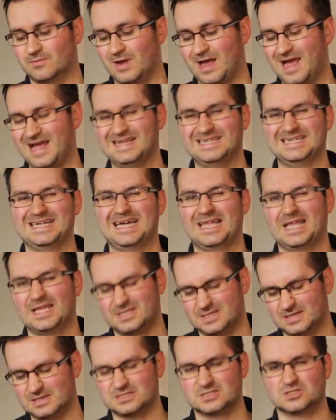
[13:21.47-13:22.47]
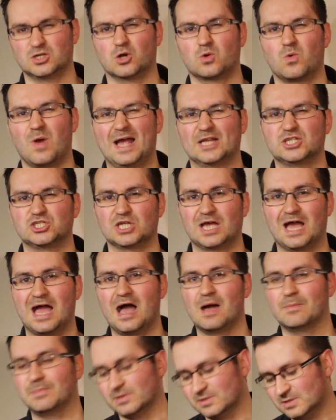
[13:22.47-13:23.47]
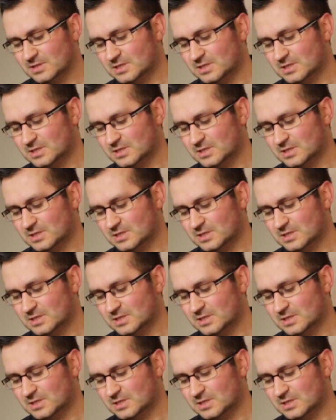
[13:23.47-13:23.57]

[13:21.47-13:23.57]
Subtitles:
right, yeah, it's not quite sharp.